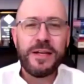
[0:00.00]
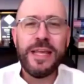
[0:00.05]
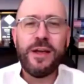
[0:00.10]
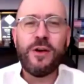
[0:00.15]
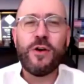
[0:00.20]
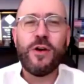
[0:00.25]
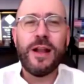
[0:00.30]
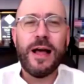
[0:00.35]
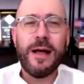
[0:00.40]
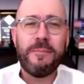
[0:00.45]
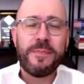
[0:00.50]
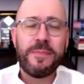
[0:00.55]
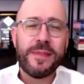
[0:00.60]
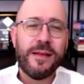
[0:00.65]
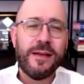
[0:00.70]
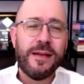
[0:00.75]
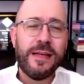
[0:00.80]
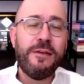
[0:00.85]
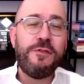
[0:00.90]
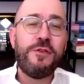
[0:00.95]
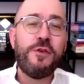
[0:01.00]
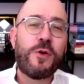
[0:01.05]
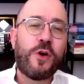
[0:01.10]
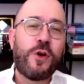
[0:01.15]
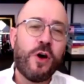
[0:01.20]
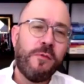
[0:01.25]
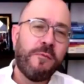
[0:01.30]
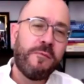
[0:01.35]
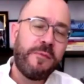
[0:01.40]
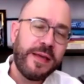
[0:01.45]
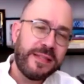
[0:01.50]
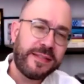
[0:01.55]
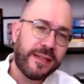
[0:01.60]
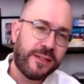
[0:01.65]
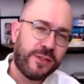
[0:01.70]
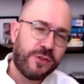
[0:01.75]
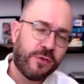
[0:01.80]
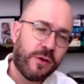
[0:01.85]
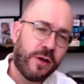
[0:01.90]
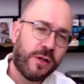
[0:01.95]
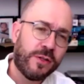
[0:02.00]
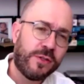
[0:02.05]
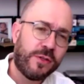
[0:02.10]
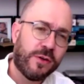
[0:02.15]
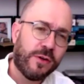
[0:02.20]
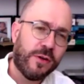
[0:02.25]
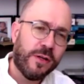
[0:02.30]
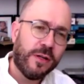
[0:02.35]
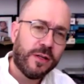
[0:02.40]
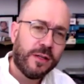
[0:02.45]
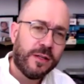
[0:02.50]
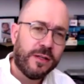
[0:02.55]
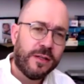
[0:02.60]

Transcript: Nicola, if you come visit Toronto,